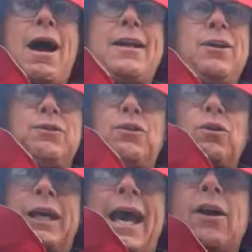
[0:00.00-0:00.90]
radials,
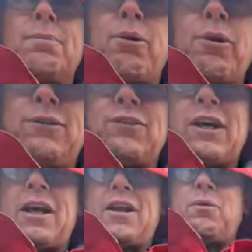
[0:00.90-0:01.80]
or counterpoises.
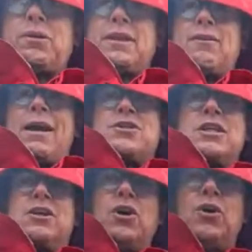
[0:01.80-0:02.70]
I don't know what they're
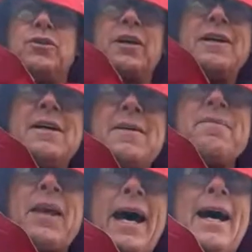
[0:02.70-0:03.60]
actually called.
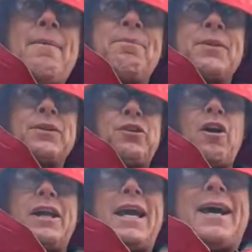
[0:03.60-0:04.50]
I
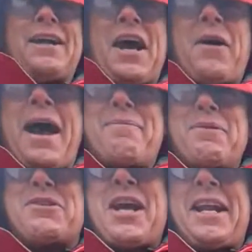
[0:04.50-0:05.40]
know, Ape,
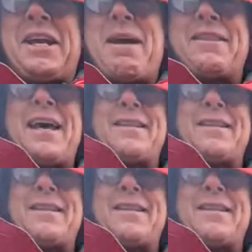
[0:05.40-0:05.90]
we were chatting about